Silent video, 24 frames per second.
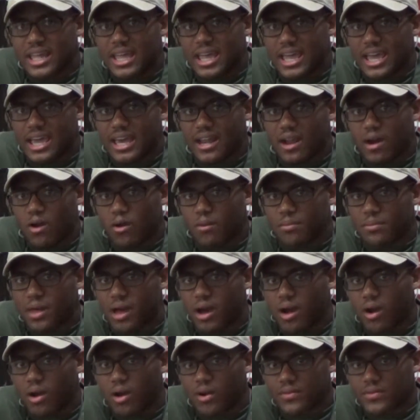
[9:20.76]
and I hope
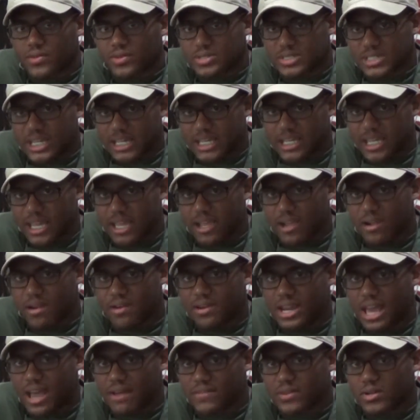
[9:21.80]
that all of you take care
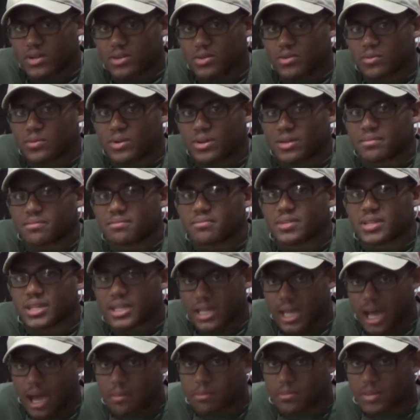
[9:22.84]
and have a good one.
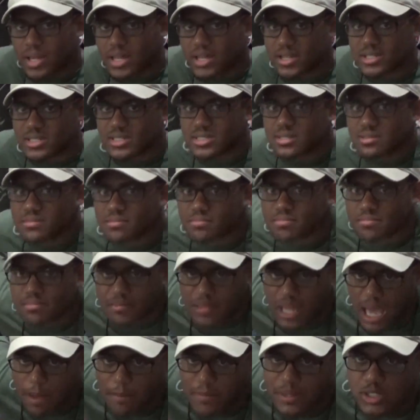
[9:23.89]
God bless.
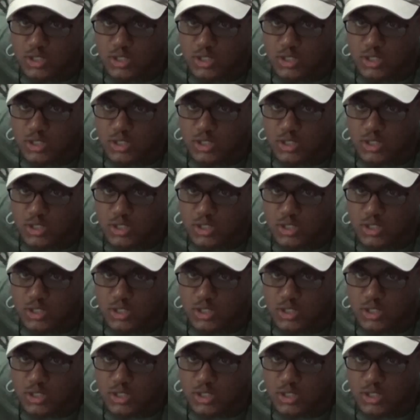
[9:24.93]
Happy